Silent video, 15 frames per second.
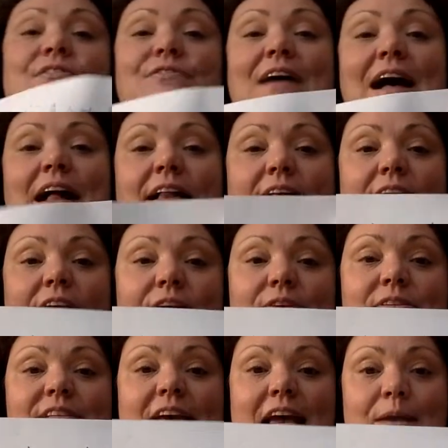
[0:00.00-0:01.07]
value
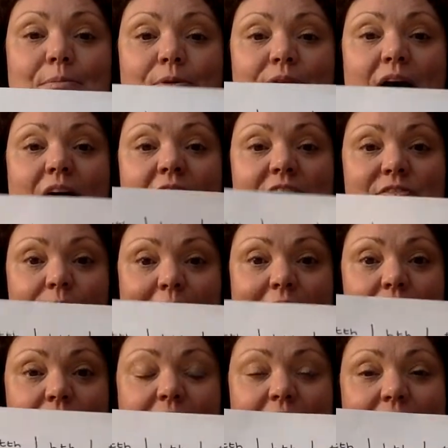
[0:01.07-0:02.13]
table that I've
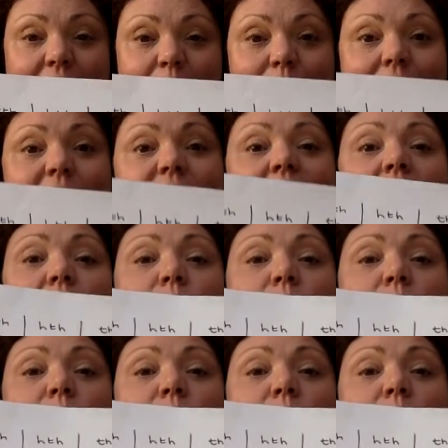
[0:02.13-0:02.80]
been looking at, because